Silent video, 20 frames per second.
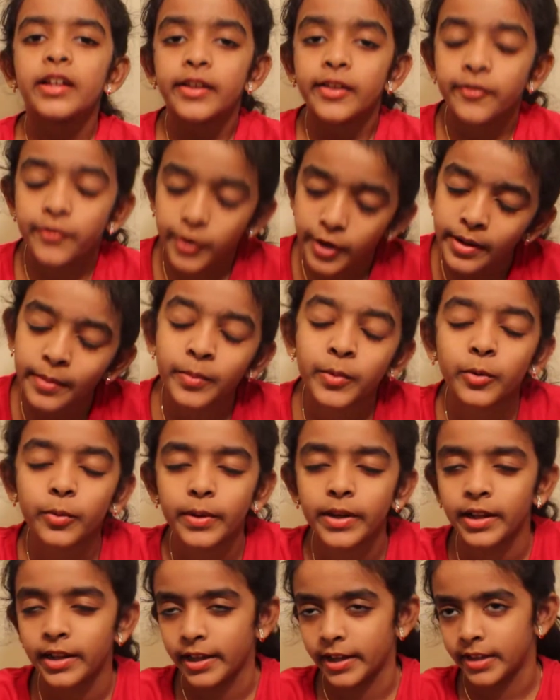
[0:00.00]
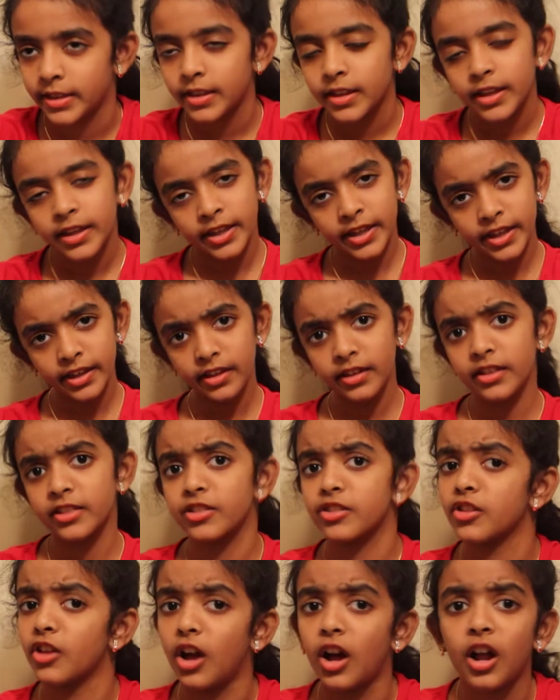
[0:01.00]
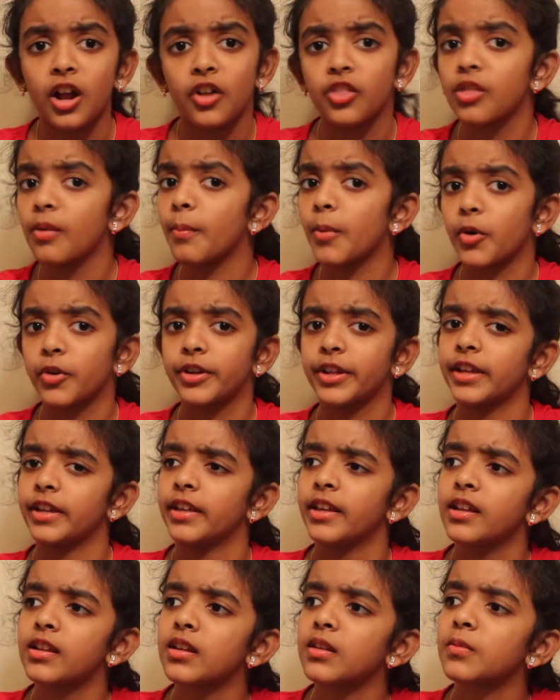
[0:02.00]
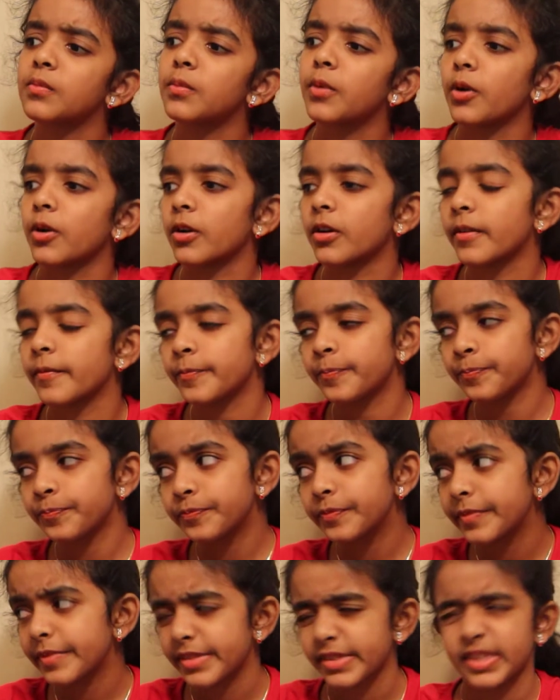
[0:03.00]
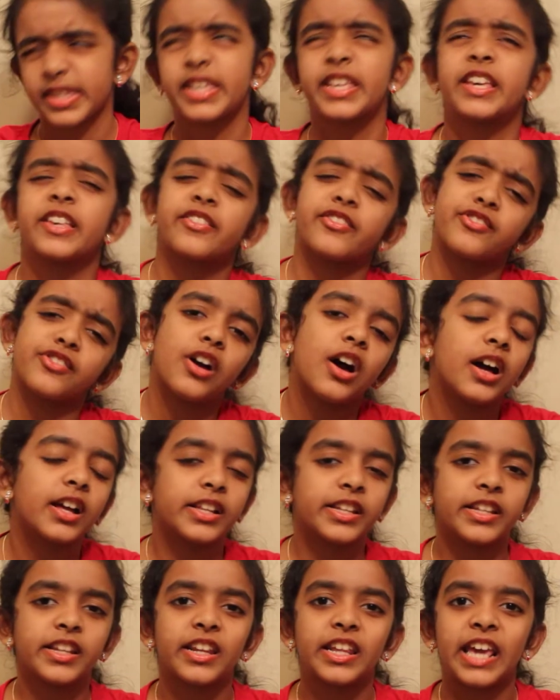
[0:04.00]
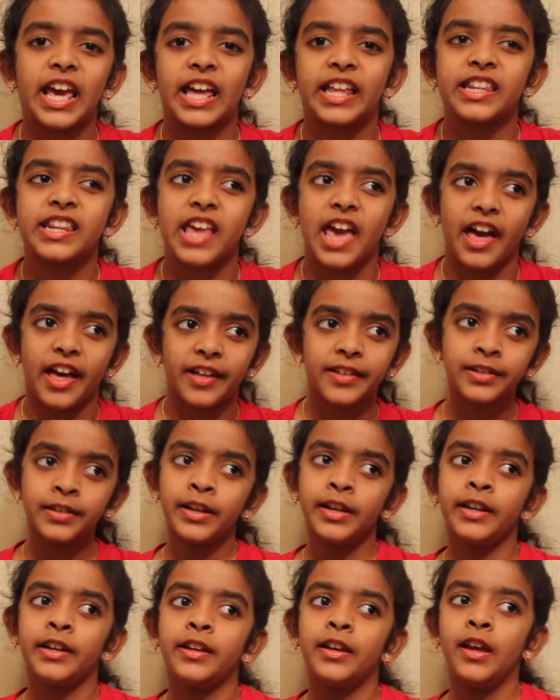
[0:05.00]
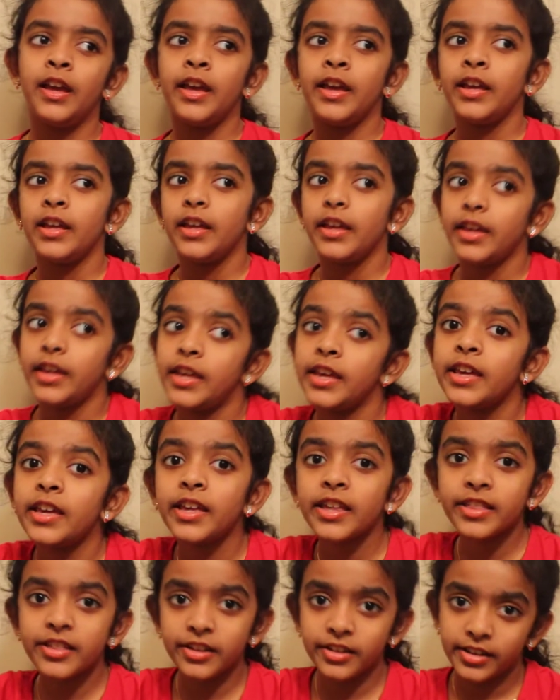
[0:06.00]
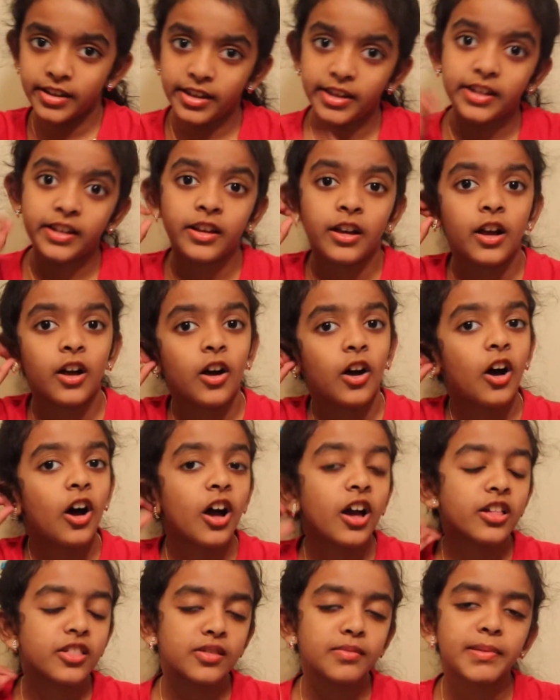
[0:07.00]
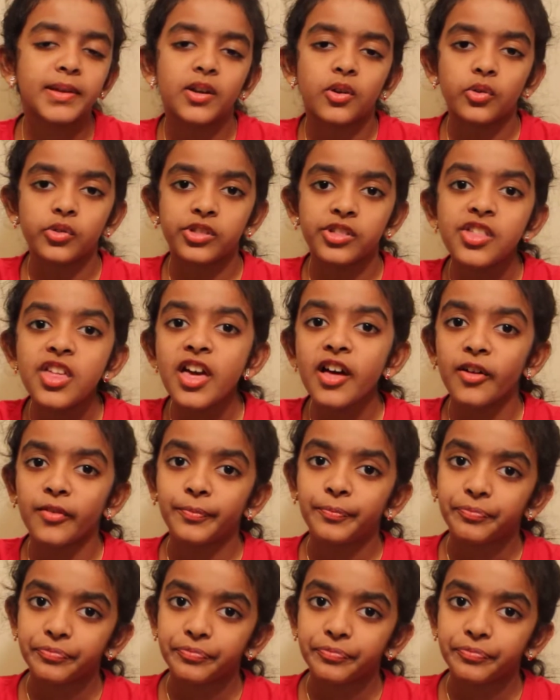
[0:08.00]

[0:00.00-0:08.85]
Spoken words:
for him to realize he is not on the burning Hindenburg. He is not in Kenya. He is in a hospital still.